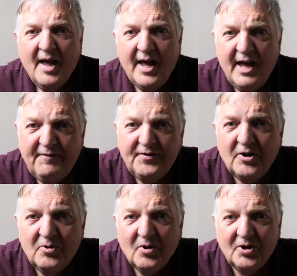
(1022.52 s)
If
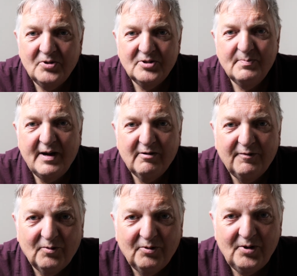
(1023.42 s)
you are using micro
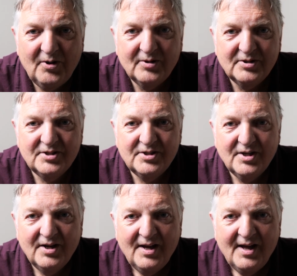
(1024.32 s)
four thirds,
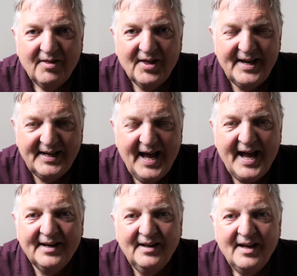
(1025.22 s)
then
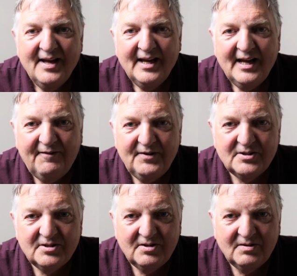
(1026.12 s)
again, if
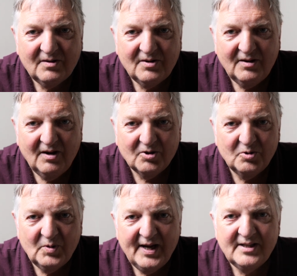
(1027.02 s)
it's
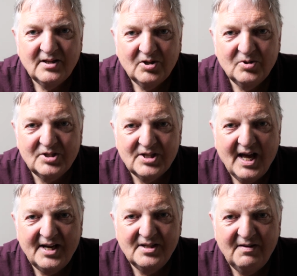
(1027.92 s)
good weight, good
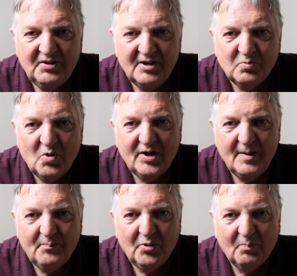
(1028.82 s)
size, and everything's
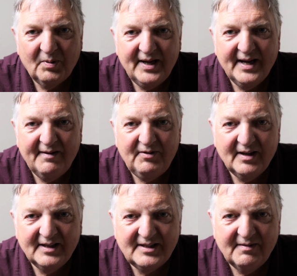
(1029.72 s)
working properly and, every,
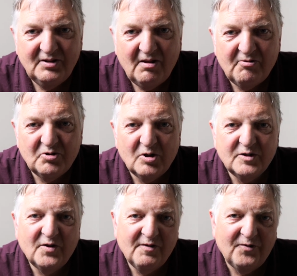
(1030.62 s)
and it's giving you the
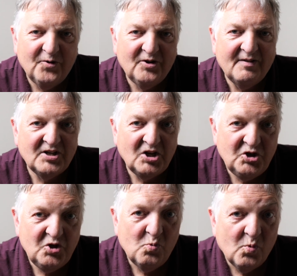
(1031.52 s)
results for the photographs that
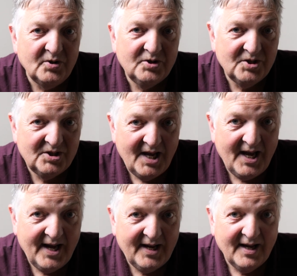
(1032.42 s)
you want to
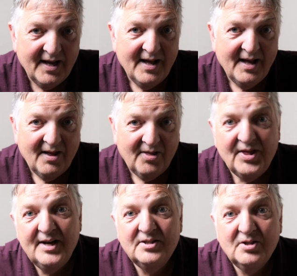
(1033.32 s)
take,
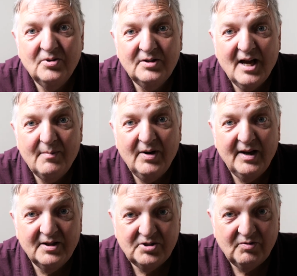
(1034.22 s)
then it's a good camera
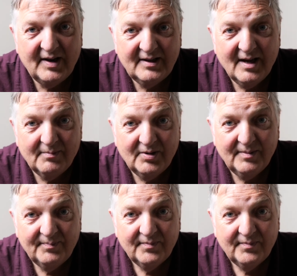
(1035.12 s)
and it's the right camera.